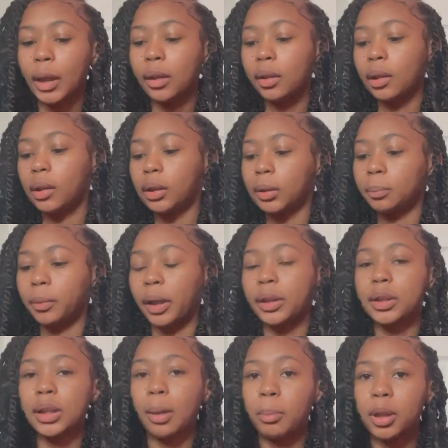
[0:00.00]
Um I
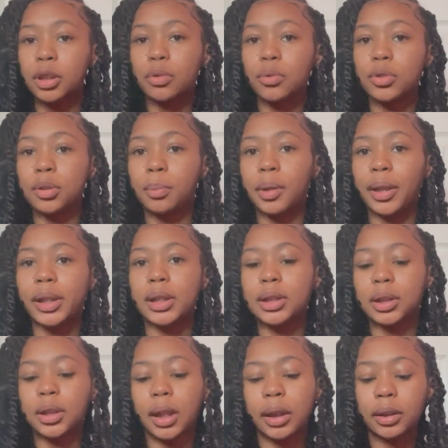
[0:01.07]
just got my school
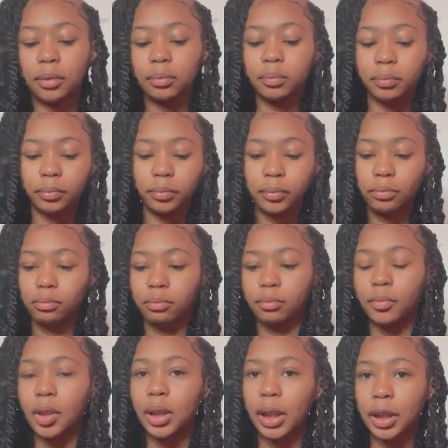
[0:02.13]
supplies like
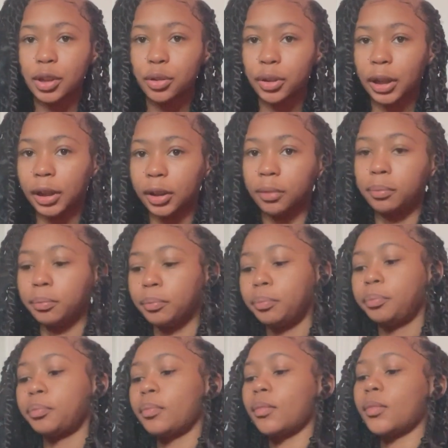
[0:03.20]
yesterday.
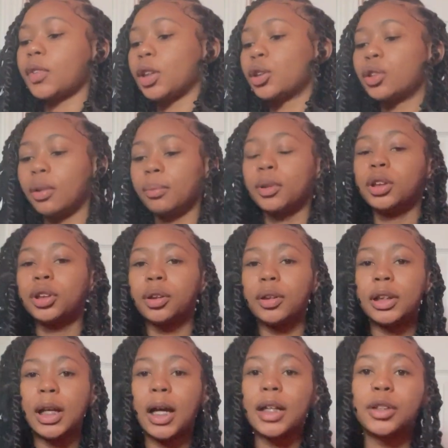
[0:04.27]
So I'm gonna show you
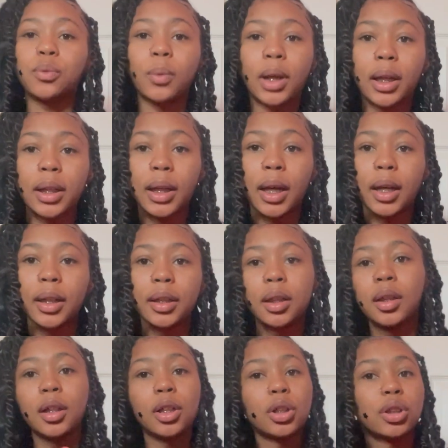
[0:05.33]
guys what I got.
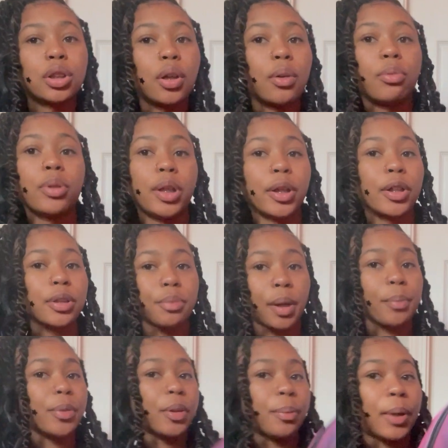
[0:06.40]
So here's my
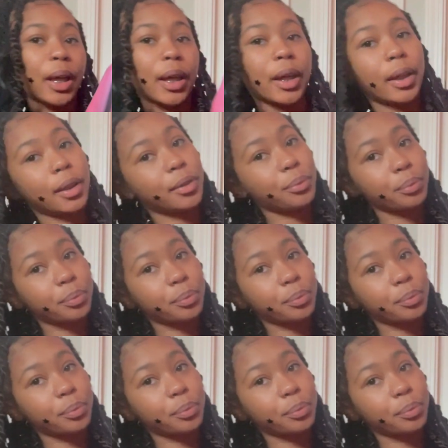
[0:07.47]
book bag.